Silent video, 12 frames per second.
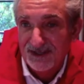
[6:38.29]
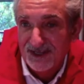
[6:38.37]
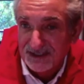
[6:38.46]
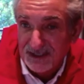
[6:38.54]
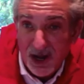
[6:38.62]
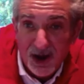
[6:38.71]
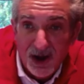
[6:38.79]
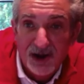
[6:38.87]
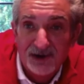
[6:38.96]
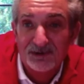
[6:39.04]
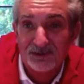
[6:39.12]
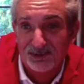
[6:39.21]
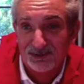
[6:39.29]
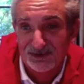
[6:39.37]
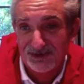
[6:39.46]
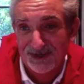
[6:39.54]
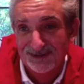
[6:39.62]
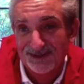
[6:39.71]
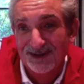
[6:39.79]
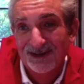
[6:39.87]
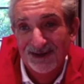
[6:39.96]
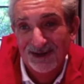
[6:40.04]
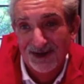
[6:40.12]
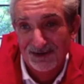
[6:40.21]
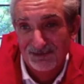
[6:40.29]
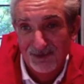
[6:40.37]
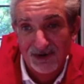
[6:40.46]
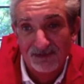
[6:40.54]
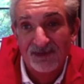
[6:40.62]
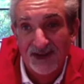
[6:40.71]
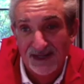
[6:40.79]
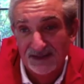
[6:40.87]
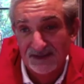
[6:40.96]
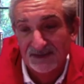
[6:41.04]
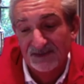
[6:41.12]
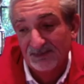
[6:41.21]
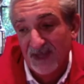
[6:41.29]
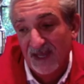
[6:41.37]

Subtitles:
get to 100% of our fans.